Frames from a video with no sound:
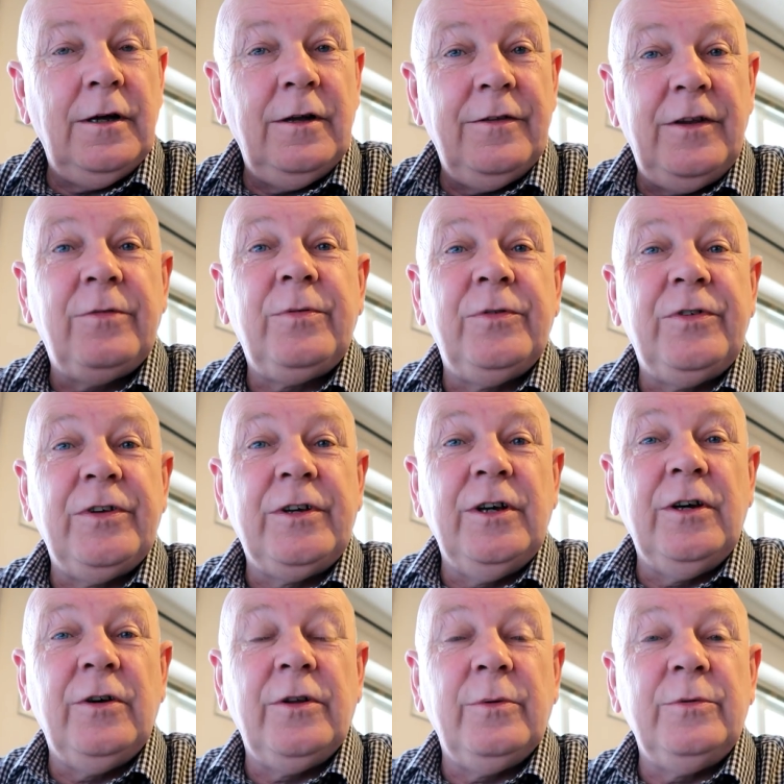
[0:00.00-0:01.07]
This was the
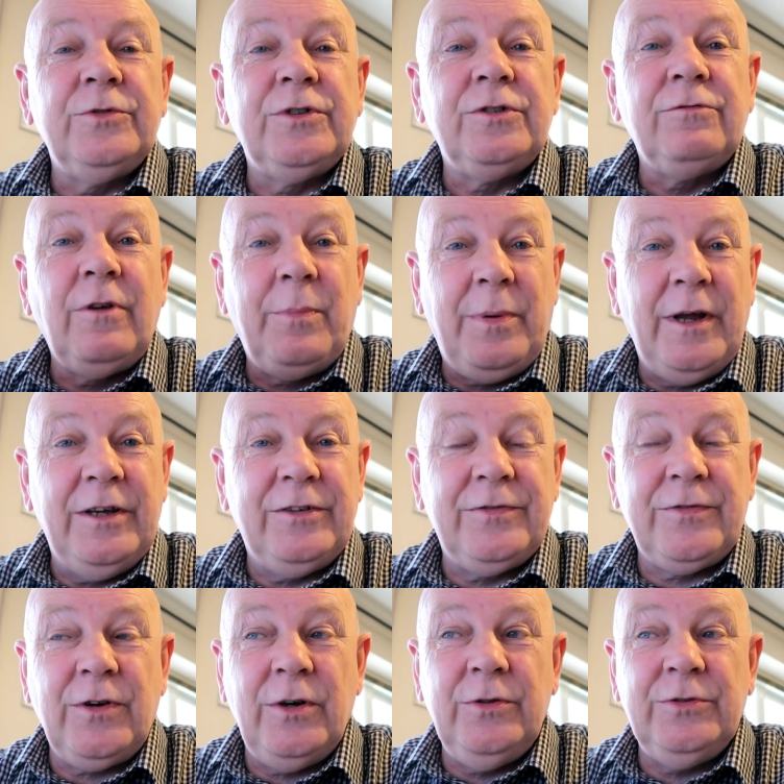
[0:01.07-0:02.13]
girl that was going to replace
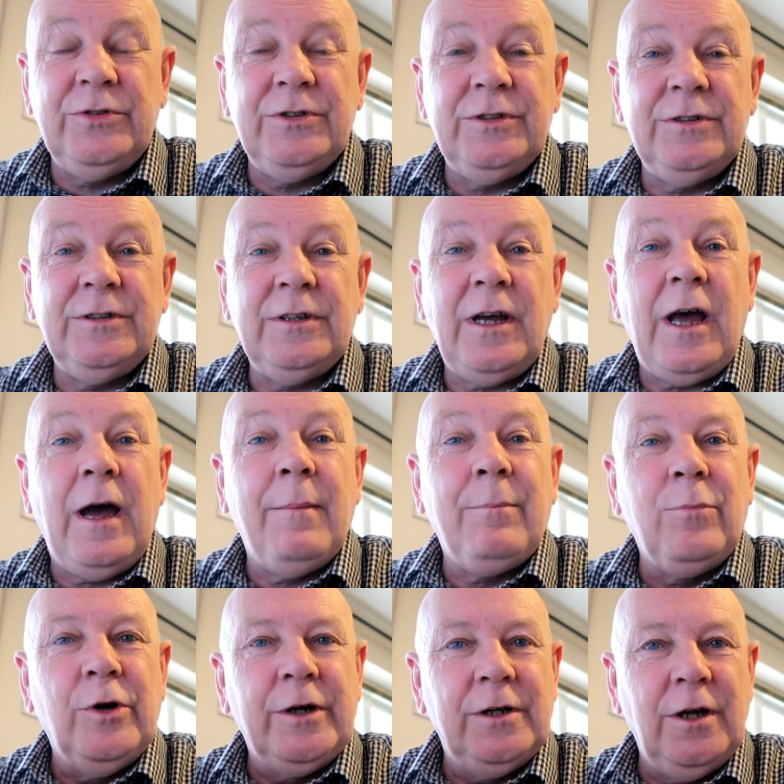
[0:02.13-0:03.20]
Frozen and
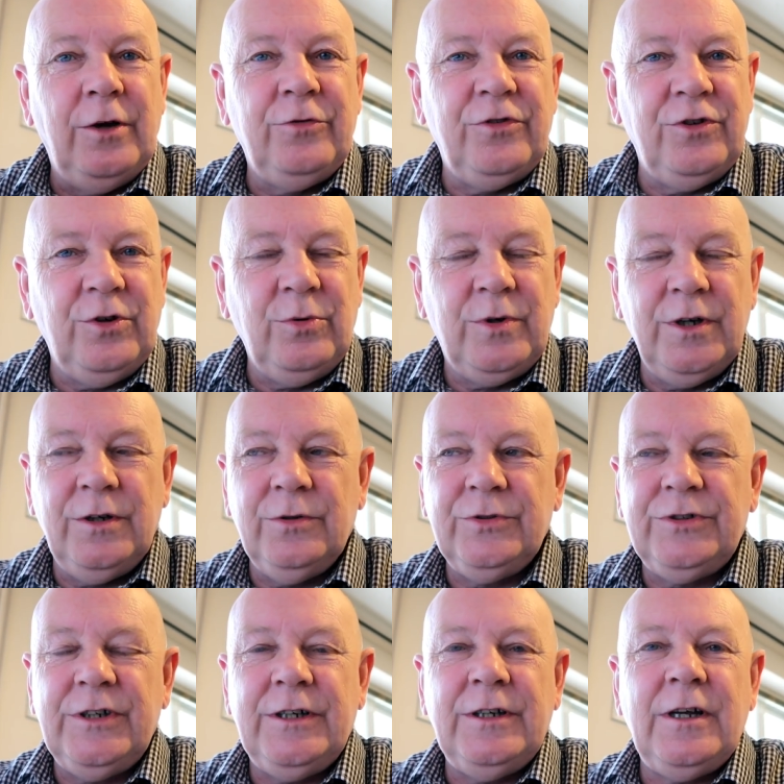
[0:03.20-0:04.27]
bring loads of new
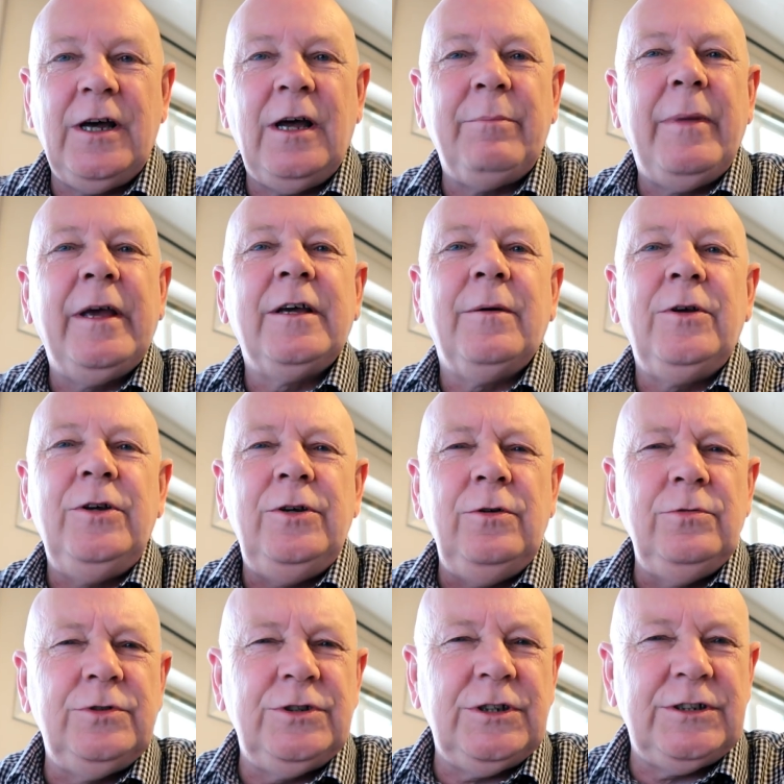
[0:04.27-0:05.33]
girls in and make a
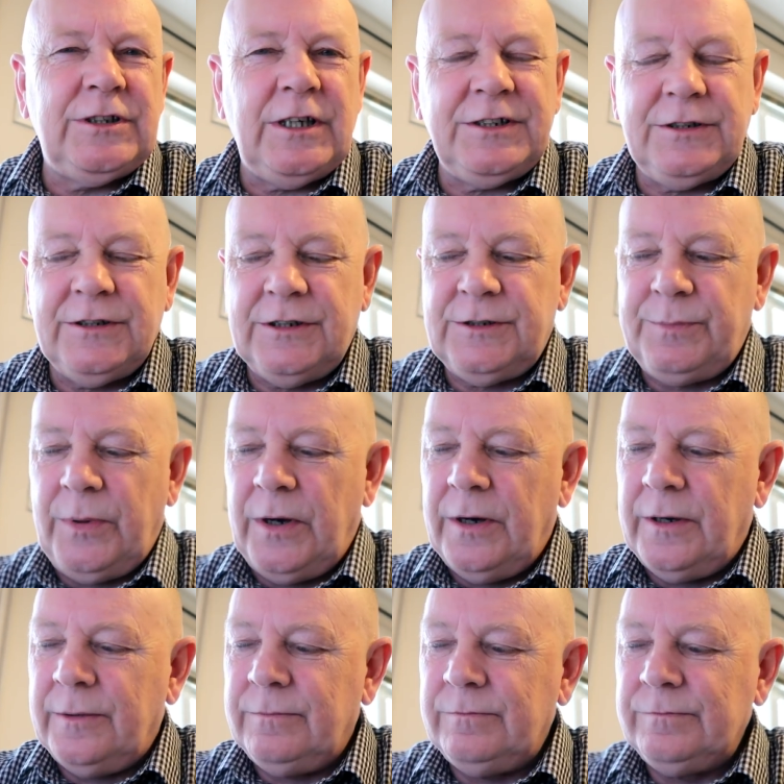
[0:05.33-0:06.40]
huge success of this bar.